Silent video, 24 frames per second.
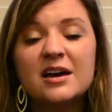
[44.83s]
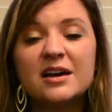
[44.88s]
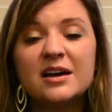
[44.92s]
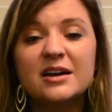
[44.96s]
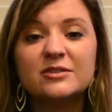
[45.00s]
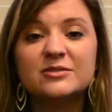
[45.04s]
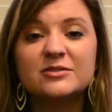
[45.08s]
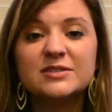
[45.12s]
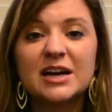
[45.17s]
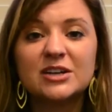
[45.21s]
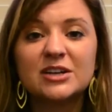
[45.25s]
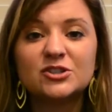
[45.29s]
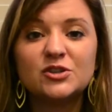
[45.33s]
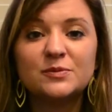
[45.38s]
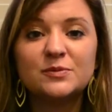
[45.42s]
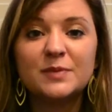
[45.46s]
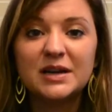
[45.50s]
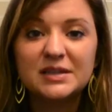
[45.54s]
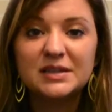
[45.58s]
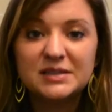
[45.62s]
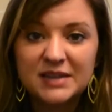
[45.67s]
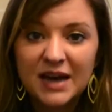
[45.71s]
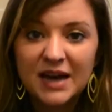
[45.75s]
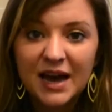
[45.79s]
it was actually
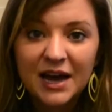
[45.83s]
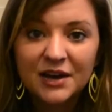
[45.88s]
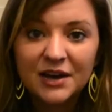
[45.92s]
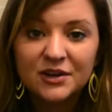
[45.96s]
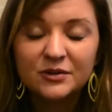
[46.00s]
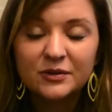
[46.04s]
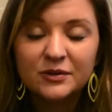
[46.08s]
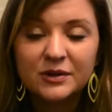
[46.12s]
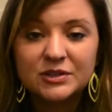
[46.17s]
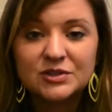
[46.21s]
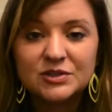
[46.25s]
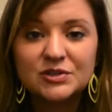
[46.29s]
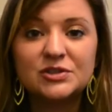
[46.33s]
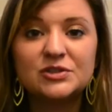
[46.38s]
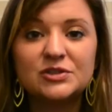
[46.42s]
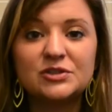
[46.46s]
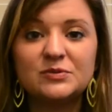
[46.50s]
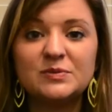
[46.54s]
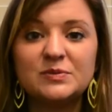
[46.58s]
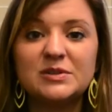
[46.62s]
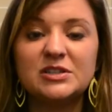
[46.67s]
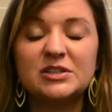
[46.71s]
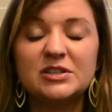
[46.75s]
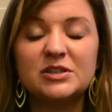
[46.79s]
my dad who introduced
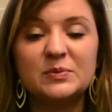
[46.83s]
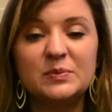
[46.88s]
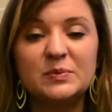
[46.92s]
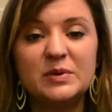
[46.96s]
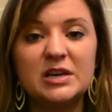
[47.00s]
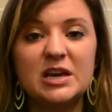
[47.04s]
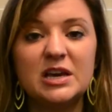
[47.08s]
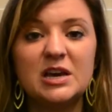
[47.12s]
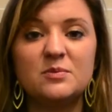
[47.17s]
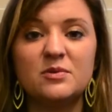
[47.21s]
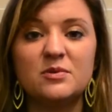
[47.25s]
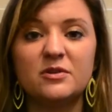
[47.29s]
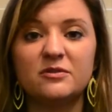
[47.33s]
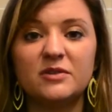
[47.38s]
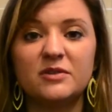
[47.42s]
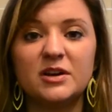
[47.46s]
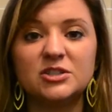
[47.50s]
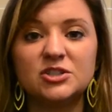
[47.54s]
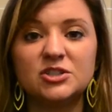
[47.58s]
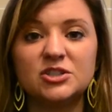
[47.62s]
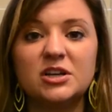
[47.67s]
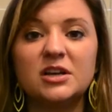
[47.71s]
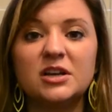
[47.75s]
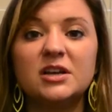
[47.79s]
me to the PA
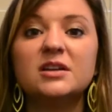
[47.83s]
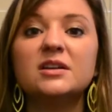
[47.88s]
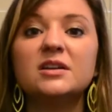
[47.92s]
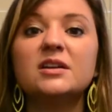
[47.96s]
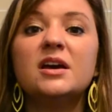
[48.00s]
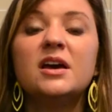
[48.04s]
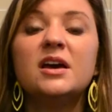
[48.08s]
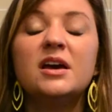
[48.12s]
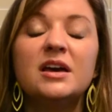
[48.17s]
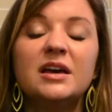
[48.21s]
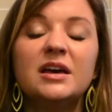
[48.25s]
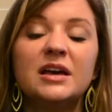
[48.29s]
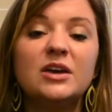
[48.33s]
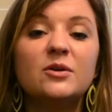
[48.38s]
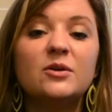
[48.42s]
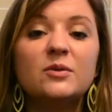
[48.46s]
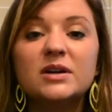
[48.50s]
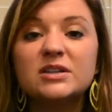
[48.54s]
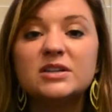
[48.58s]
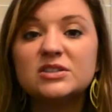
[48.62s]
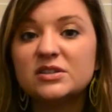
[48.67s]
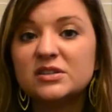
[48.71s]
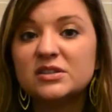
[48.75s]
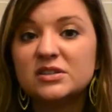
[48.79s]
profession. He
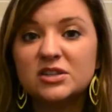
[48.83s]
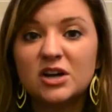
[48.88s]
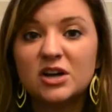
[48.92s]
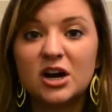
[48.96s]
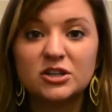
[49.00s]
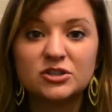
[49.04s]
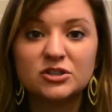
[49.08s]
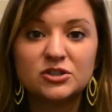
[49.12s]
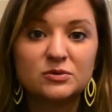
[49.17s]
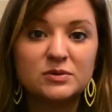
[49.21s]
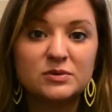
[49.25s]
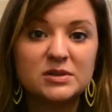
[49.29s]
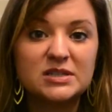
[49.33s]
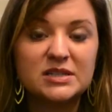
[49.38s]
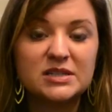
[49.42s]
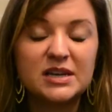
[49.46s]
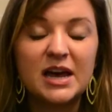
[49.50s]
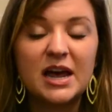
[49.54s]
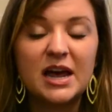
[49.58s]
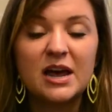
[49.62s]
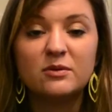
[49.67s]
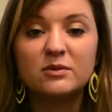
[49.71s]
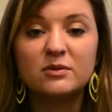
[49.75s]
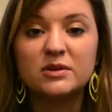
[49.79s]
went to the doctor one
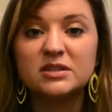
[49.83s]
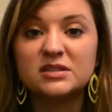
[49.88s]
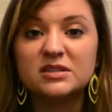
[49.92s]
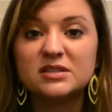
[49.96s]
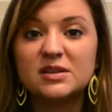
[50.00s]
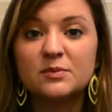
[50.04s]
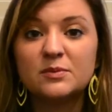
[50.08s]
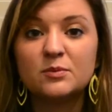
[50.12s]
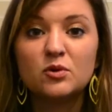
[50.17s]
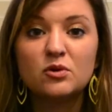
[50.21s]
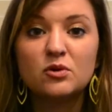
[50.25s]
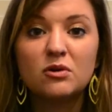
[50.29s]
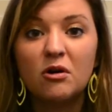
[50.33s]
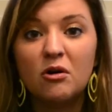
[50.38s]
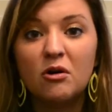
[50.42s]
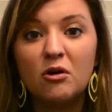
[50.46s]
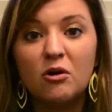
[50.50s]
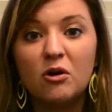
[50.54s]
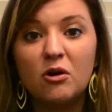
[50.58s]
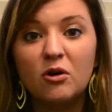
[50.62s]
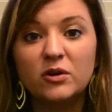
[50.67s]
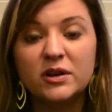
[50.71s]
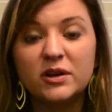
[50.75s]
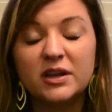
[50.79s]
day with a simple
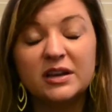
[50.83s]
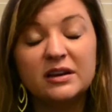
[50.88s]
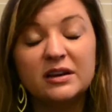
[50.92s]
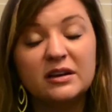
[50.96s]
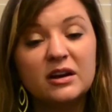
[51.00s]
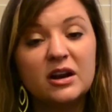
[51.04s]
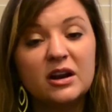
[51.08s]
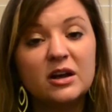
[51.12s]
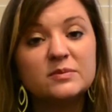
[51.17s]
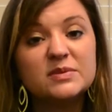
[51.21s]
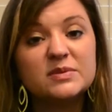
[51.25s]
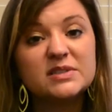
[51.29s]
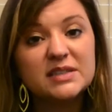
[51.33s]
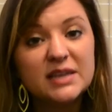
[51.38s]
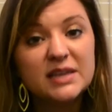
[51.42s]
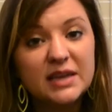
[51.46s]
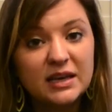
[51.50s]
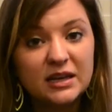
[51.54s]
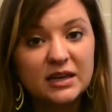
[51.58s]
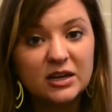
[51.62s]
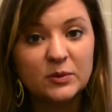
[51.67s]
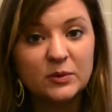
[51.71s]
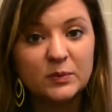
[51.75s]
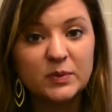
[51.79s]
cold and ended up
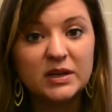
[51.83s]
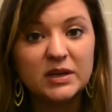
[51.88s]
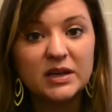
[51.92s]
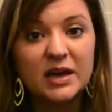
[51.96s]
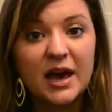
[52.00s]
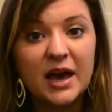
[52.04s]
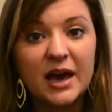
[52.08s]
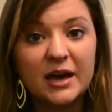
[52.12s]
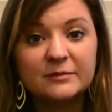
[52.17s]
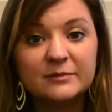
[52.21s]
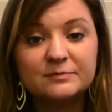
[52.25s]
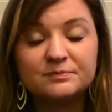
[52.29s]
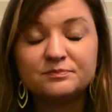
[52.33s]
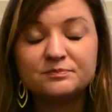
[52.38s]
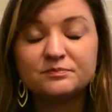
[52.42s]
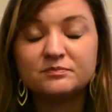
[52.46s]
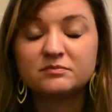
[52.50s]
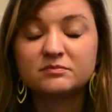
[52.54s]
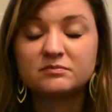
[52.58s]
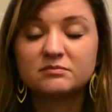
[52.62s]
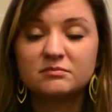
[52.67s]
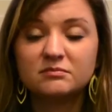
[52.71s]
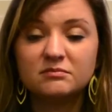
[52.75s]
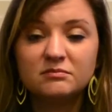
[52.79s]
seeing a PA.
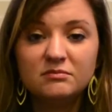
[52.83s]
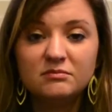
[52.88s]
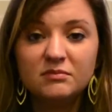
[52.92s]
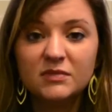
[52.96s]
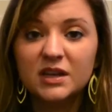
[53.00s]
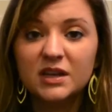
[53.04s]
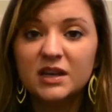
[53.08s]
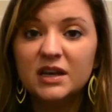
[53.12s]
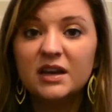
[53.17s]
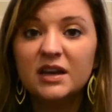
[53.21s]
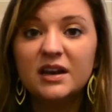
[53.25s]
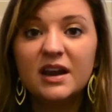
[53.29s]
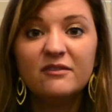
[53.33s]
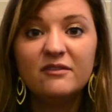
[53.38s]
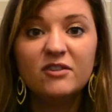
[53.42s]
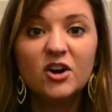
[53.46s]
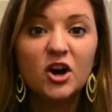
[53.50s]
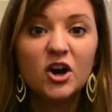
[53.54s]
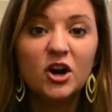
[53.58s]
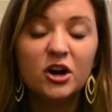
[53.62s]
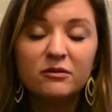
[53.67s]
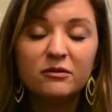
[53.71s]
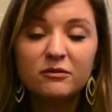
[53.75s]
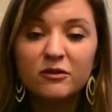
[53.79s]
He had never
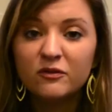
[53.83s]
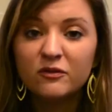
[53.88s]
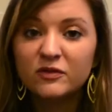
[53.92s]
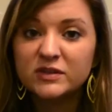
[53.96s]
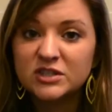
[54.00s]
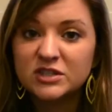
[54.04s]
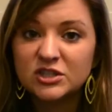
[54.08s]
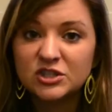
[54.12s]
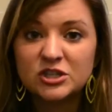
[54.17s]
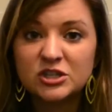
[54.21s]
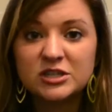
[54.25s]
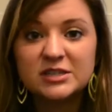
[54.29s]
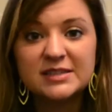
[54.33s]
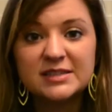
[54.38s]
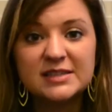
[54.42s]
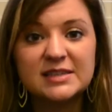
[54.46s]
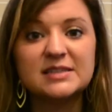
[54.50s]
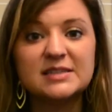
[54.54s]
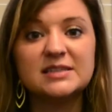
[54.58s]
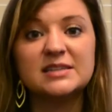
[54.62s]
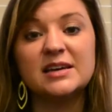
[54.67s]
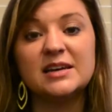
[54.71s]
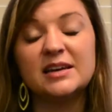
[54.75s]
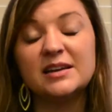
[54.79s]
heard of a physician
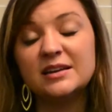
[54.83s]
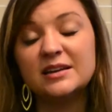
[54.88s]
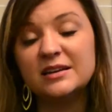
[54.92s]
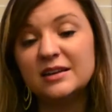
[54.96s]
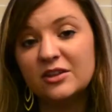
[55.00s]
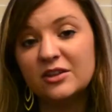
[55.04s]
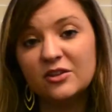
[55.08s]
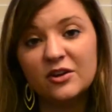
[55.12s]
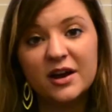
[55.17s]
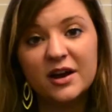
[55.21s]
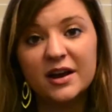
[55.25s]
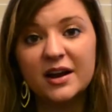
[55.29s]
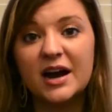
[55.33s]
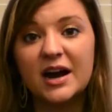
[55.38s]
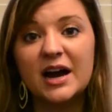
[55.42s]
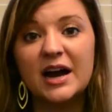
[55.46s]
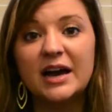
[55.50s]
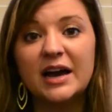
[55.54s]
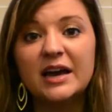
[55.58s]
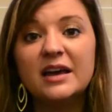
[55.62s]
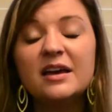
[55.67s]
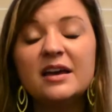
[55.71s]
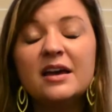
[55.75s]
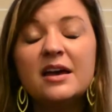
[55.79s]
assistant, and neither had
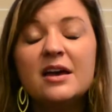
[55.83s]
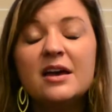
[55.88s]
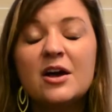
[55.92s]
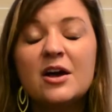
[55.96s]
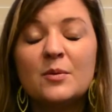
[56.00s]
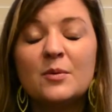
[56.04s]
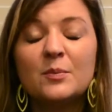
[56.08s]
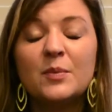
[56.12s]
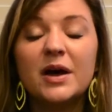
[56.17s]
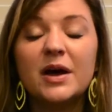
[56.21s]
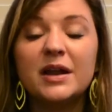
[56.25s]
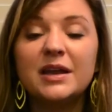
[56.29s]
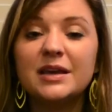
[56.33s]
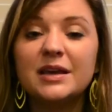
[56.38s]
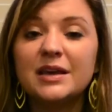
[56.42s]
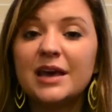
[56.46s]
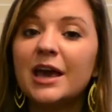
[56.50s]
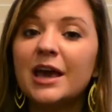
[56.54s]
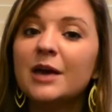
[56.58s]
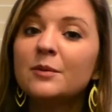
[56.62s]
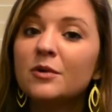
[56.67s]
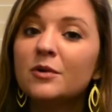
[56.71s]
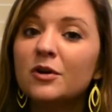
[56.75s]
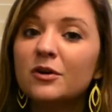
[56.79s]
I, but he
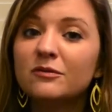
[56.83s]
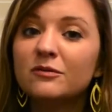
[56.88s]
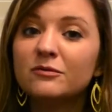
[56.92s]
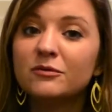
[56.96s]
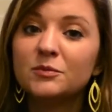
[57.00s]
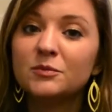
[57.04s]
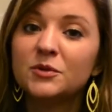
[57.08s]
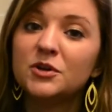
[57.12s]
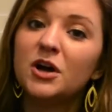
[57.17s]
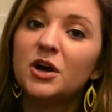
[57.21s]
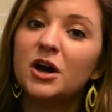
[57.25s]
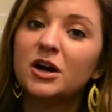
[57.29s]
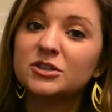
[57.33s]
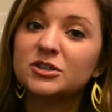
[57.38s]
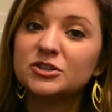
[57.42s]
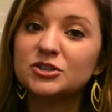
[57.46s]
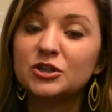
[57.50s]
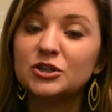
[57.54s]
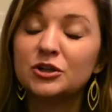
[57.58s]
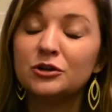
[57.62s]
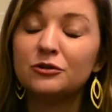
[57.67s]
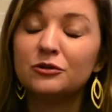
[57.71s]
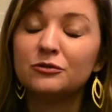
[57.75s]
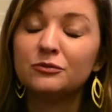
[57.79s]
came home from the
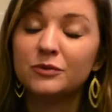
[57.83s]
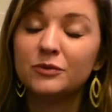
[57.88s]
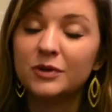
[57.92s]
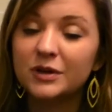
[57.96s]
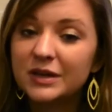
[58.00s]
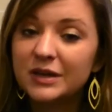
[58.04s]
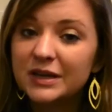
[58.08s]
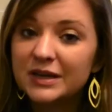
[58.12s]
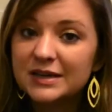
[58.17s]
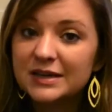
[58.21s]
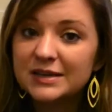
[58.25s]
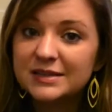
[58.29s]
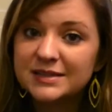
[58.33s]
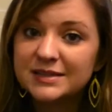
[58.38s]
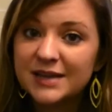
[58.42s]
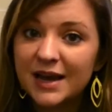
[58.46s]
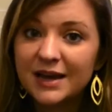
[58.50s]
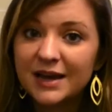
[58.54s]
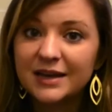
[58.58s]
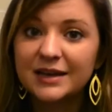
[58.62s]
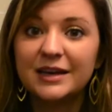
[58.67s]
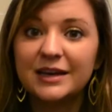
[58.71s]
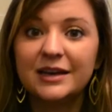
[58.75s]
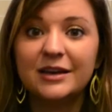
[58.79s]
doctor really
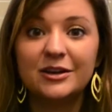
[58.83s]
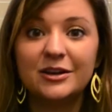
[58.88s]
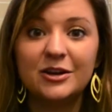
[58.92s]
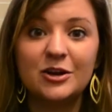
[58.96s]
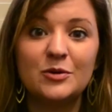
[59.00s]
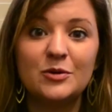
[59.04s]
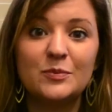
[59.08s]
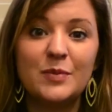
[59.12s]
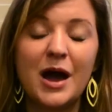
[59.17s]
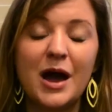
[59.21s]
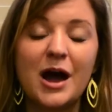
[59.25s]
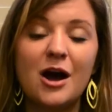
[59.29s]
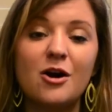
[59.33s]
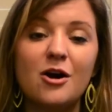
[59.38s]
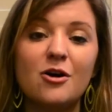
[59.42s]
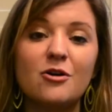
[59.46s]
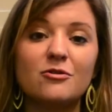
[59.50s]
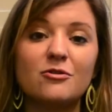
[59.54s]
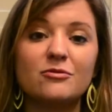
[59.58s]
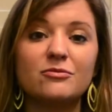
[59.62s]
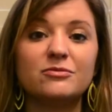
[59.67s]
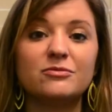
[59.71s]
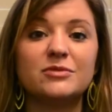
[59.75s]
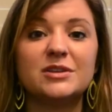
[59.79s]
excited
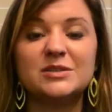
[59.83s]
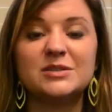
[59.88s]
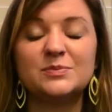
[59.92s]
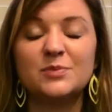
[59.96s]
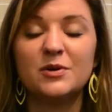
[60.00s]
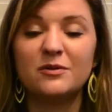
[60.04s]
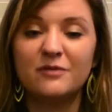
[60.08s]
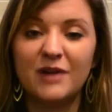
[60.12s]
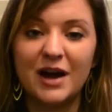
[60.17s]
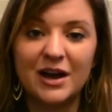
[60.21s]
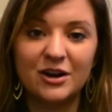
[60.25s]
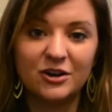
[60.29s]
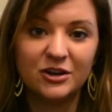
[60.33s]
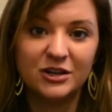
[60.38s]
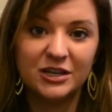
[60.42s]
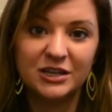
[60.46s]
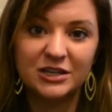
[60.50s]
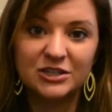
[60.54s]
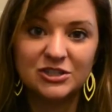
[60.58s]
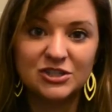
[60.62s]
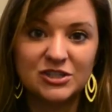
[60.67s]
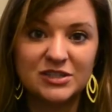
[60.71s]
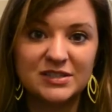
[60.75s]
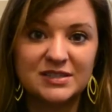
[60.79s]
about this provider he
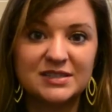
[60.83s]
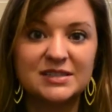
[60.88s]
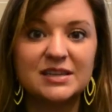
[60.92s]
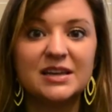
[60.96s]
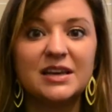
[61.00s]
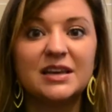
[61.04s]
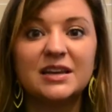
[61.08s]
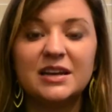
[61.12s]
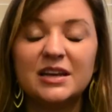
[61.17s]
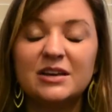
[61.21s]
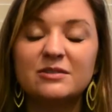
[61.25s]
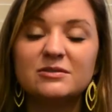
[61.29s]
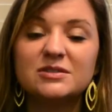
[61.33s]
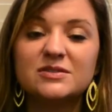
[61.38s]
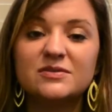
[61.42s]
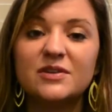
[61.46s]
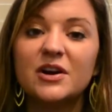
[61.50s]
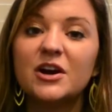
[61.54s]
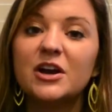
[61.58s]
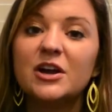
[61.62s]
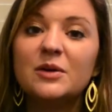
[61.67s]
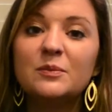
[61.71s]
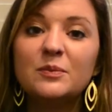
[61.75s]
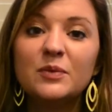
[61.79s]
had just seen. He was
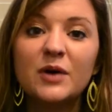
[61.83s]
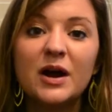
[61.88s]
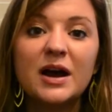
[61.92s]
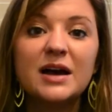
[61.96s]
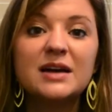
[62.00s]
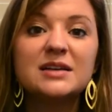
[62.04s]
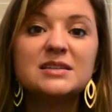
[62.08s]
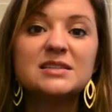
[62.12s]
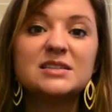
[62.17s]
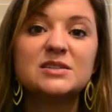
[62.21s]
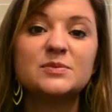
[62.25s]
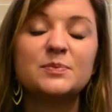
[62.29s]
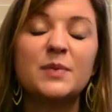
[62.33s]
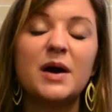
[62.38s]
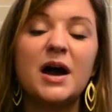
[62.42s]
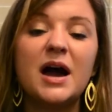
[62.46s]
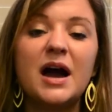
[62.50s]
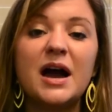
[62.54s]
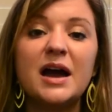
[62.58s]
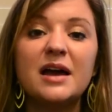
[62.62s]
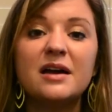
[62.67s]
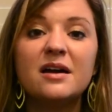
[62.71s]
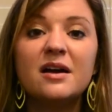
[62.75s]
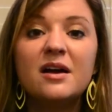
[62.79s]
very impressed
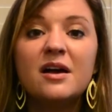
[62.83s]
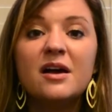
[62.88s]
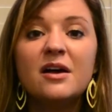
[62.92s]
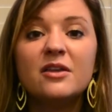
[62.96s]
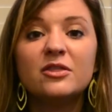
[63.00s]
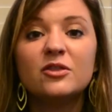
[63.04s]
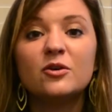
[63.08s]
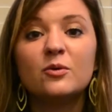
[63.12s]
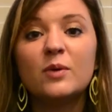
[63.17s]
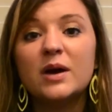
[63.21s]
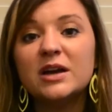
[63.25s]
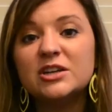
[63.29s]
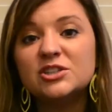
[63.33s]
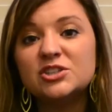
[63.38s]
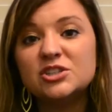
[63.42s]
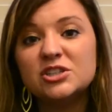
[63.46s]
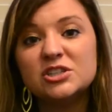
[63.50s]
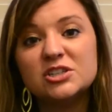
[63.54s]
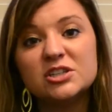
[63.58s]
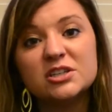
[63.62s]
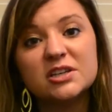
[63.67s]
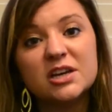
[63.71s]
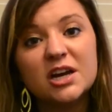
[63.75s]
by the way she took